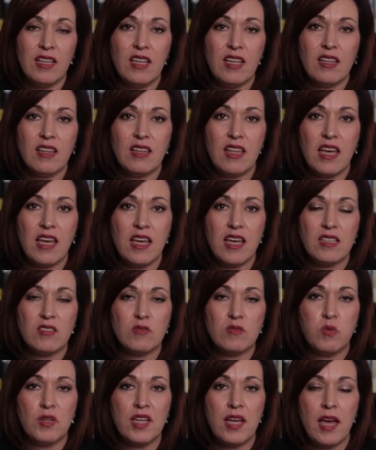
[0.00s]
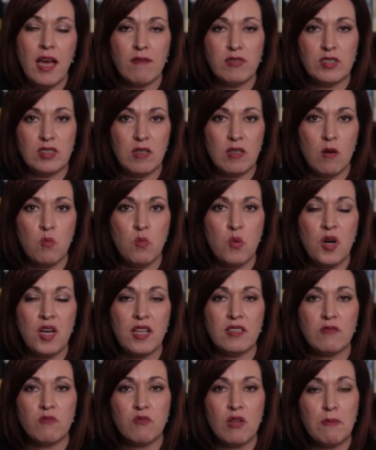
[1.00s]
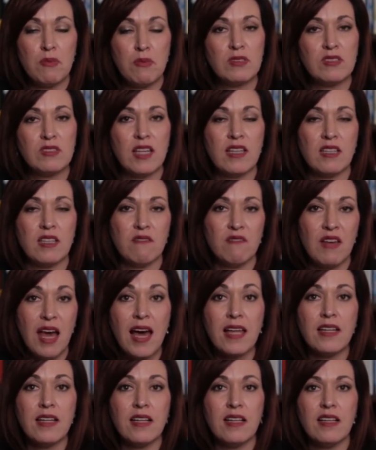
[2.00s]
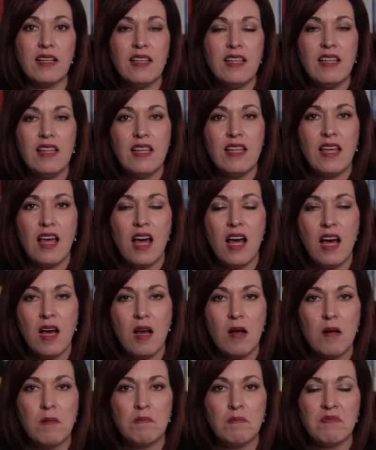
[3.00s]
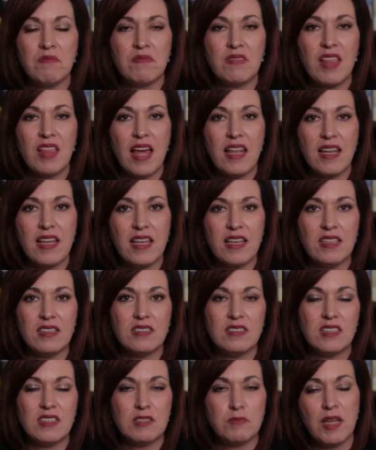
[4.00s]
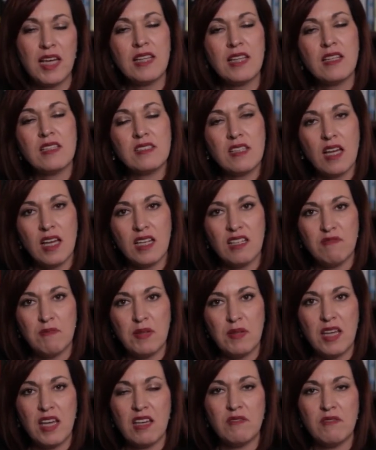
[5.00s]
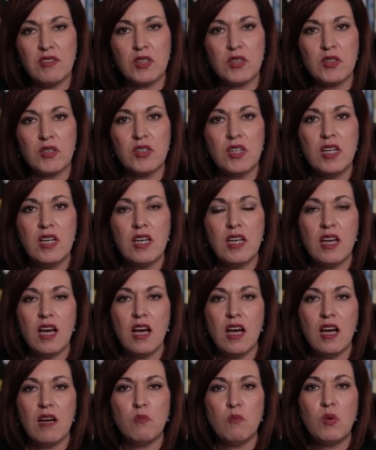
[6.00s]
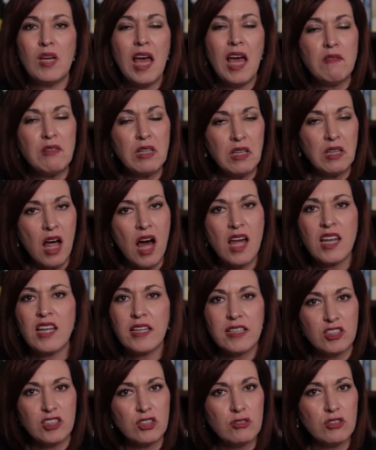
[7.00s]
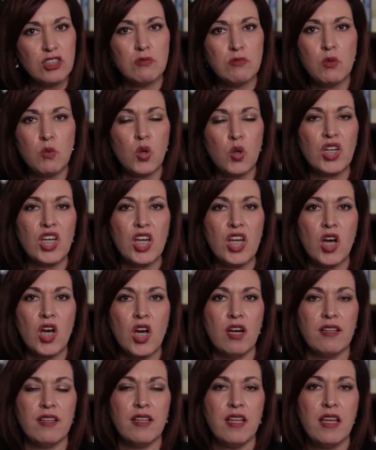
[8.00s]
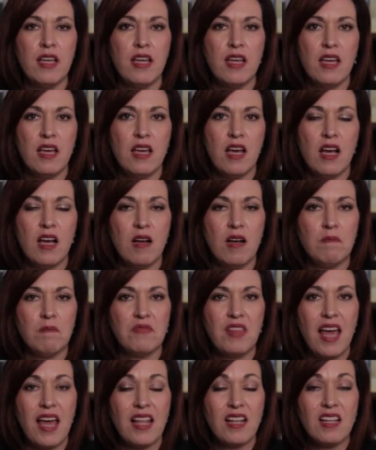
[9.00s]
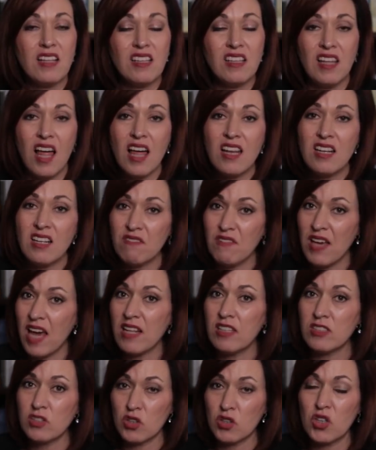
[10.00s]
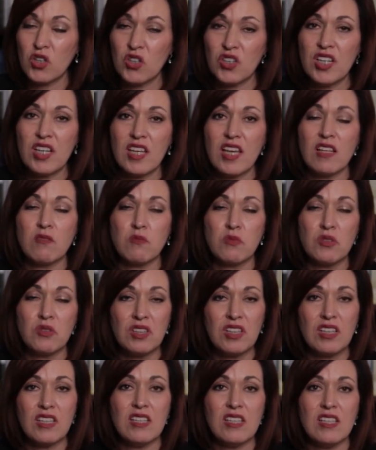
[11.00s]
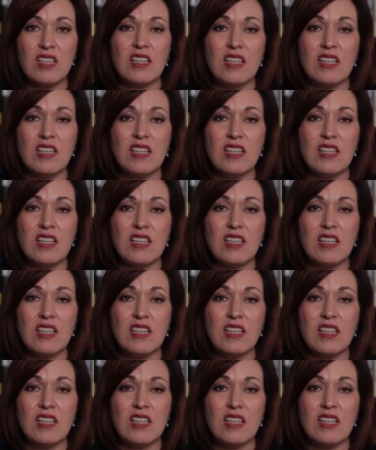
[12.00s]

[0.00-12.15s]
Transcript: that we have someone representing Nevada um, that is displaying this kind of behavior. Um, we have a lot of issues to be working on um, that a lot of Nevadans are hurting and really needed